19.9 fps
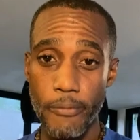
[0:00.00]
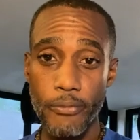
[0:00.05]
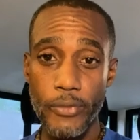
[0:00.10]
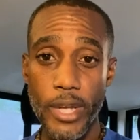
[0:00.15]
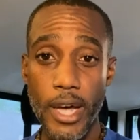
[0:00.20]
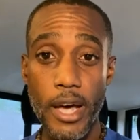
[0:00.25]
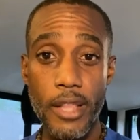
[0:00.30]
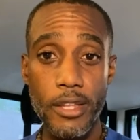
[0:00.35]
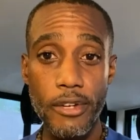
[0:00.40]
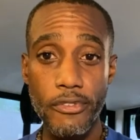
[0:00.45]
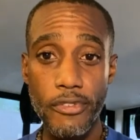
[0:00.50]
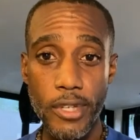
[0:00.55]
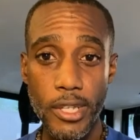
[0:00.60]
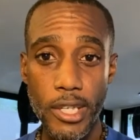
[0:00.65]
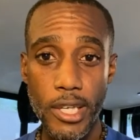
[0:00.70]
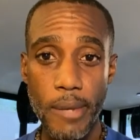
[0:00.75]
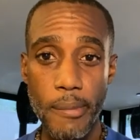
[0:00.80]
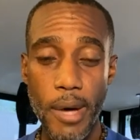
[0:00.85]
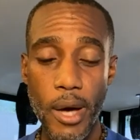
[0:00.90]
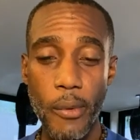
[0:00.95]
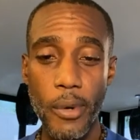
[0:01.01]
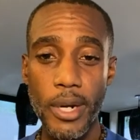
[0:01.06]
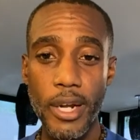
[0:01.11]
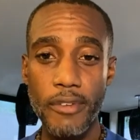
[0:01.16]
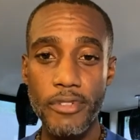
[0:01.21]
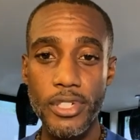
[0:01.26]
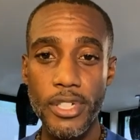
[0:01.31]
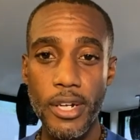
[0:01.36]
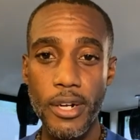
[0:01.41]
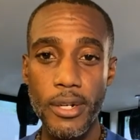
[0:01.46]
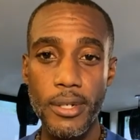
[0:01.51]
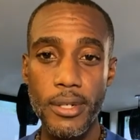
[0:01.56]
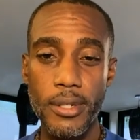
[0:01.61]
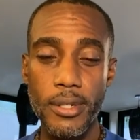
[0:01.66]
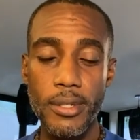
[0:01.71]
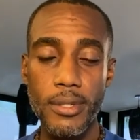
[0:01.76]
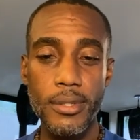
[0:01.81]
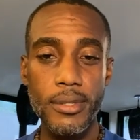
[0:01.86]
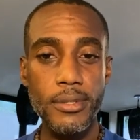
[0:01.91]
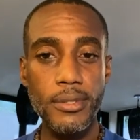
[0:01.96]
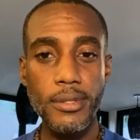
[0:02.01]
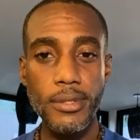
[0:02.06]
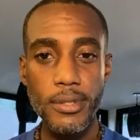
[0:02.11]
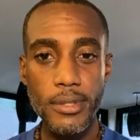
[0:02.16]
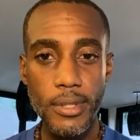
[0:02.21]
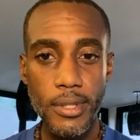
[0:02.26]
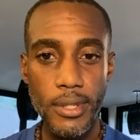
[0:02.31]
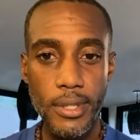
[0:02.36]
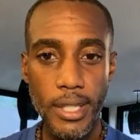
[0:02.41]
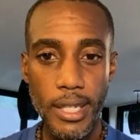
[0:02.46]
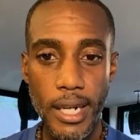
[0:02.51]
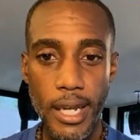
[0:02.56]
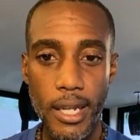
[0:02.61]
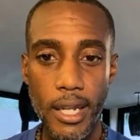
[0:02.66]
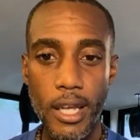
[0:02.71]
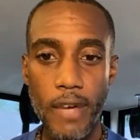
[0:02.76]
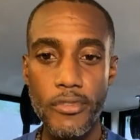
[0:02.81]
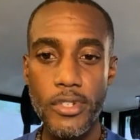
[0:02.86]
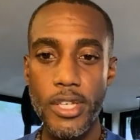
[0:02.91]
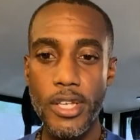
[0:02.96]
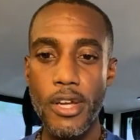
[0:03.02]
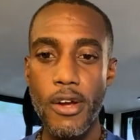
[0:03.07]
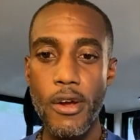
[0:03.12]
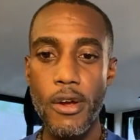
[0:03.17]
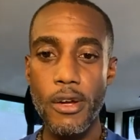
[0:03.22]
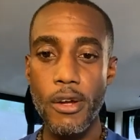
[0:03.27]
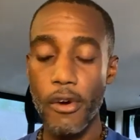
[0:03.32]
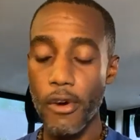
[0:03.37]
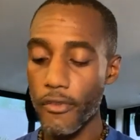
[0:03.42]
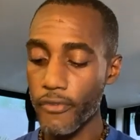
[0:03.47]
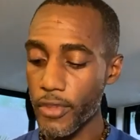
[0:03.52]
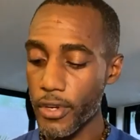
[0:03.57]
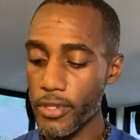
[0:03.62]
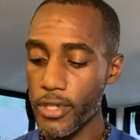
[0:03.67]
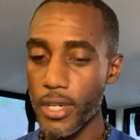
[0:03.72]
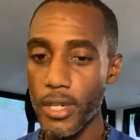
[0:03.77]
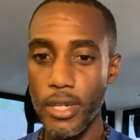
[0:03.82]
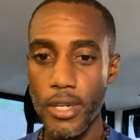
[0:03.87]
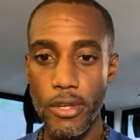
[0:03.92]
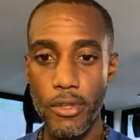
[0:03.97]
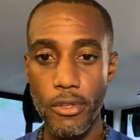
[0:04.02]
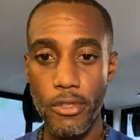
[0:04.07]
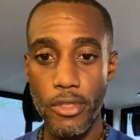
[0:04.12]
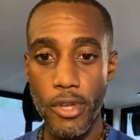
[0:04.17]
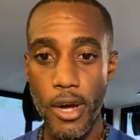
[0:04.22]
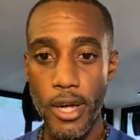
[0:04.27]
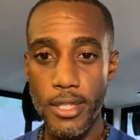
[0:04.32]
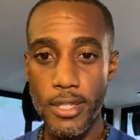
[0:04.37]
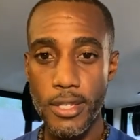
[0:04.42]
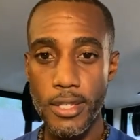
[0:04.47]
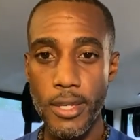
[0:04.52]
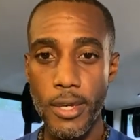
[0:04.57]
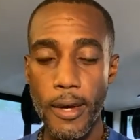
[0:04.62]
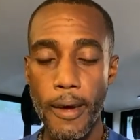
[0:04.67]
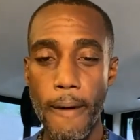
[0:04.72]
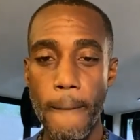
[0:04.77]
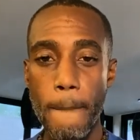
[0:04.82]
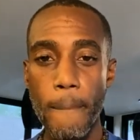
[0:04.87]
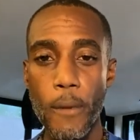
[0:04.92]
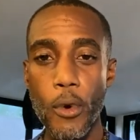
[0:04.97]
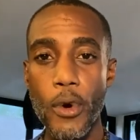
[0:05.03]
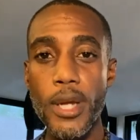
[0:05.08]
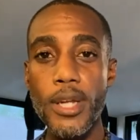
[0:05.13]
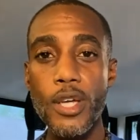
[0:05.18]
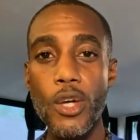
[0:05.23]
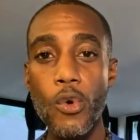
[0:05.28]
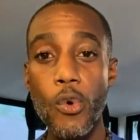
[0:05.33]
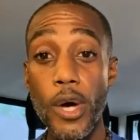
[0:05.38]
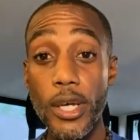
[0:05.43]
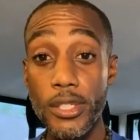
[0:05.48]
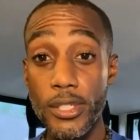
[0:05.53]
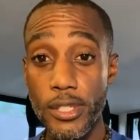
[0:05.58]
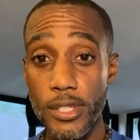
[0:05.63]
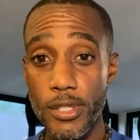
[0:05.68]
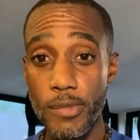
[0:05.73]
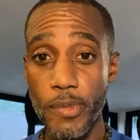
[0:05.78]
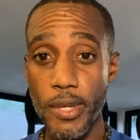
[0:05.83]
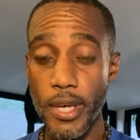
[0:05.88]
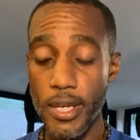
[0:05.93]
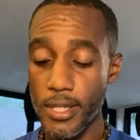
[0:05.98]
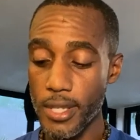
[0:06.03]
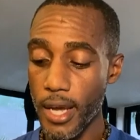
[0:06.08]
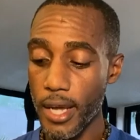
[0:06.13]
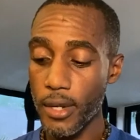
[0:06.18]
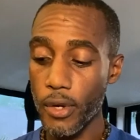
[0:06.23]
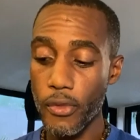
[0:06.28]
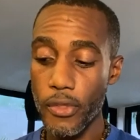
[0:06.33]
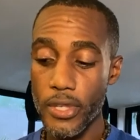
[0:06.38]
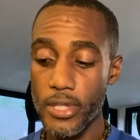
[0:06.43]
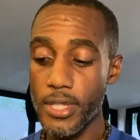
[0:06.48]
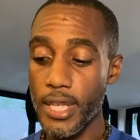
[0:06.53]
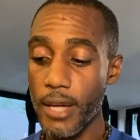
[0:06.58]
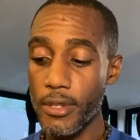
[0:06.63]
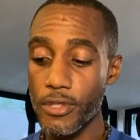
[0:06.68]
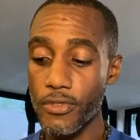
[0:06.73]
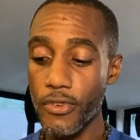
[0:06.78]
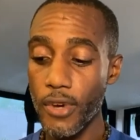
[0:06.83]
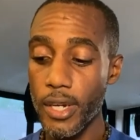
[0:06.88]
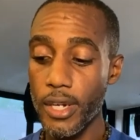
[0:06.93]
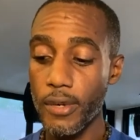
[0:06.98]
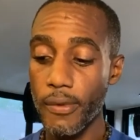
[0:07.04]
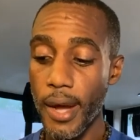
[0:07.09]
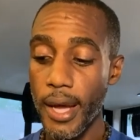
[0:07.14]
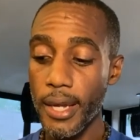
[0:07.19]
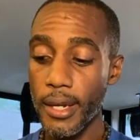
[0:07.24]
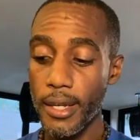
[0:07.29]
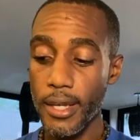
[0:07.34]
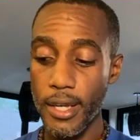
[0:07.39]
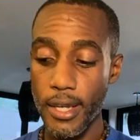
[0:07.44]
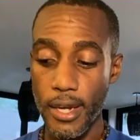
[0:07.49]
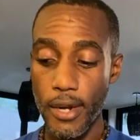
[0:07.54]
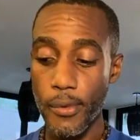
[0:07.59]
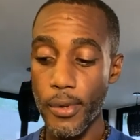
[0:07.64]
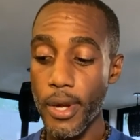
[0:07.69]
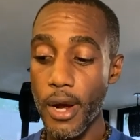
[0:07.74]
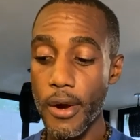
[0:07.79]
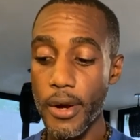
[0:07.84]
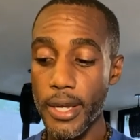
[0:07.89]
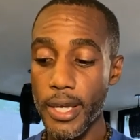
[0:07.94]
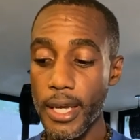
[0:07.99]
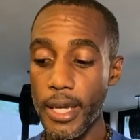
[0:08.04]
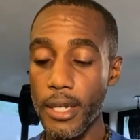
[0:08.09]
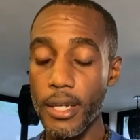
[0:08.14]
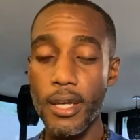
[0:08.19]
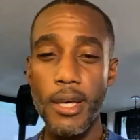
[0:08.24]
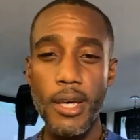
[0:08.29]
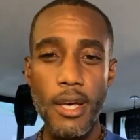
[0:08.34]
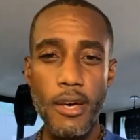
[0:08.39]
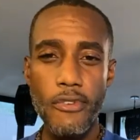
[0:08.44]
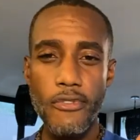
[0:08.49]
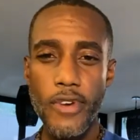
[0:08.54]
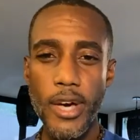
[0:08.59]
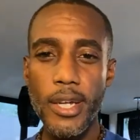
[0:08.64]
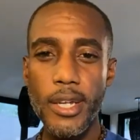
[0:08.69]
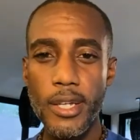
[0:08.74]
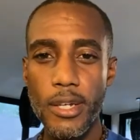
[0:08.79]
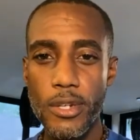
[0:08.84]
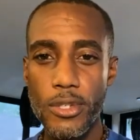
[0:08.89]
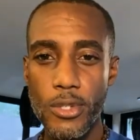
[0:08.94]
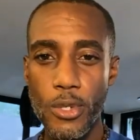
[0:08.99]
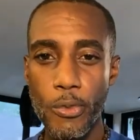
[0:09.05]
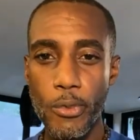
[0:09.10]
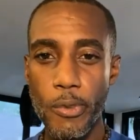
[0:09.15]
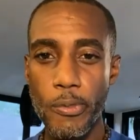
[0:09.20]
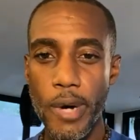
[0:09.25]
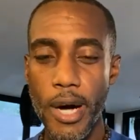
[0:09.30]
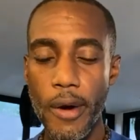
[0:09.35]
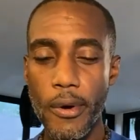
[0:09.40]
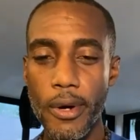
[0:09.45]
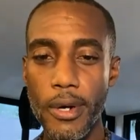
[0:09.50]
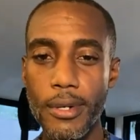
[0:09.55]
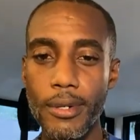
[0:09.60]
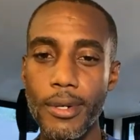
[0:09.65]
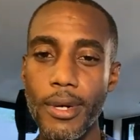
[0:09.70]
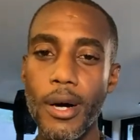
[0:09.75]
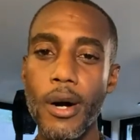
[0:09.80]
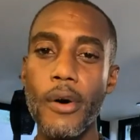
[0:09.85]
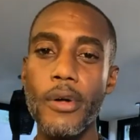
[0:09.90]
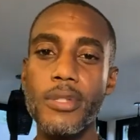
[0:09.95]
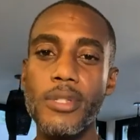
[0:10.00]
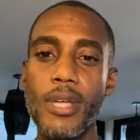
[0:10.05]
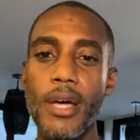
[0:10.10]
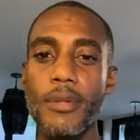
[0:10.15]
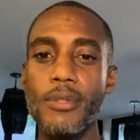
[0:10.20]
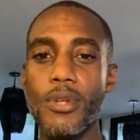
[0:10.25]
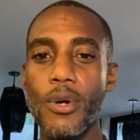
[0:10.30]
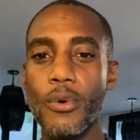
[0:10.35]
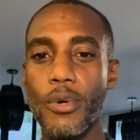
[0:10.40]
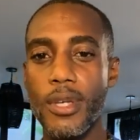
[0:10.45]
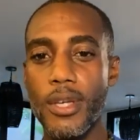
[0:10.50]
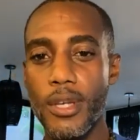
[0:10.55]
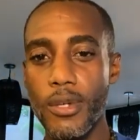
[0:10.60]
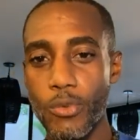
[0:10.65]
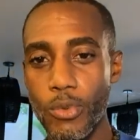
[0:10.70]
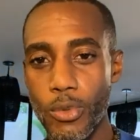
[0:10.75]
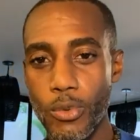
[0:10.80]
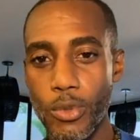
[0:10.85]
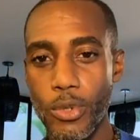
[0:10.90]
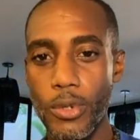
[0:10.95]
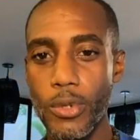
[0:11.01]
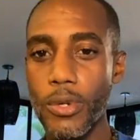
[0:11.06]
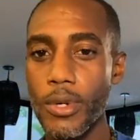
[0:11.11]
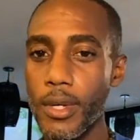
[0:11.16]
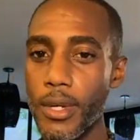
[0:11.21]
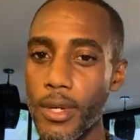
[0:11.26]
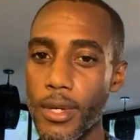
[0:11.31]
how they're feeling about what I've shared. Then I'd love to hear it, or if there's any other thoughts or any questions, because I know this sounds funny, right? Here we are again, finding your superpower. Oh, it sounds hokey, woo-woo.